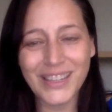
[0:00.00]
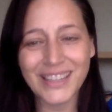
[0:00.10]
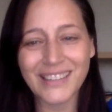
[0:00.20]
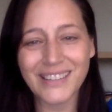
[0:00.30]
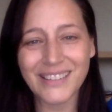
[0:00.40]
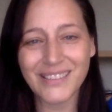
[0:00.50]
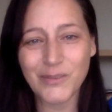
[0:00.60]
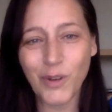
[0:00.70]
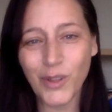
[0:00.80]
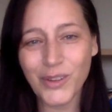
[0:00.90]
And
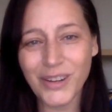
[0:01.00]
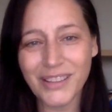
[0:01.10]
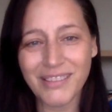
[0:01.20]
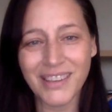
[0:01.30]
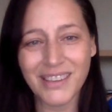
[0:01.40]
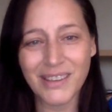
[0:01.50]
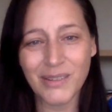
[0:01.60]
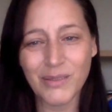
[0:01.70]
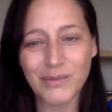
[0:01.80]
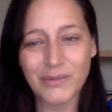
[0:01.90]
Father, I thank
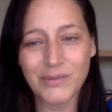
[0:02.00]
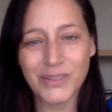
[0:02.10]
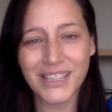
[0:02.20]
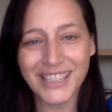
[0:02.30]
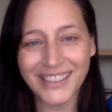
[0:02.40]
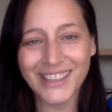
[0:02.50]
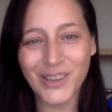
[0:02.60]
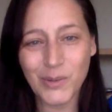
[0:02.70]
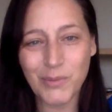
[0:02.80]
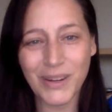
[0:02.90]
you for the
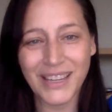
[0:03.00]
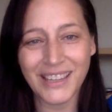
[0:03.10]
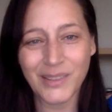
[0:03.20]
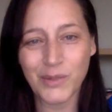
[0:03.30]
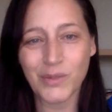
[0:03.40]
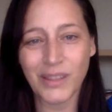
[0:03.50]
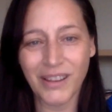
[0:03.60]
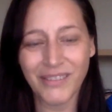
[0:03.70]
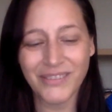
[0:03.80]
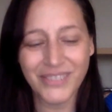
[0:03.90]
healing you're bringing through
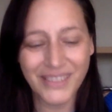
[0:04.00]
love.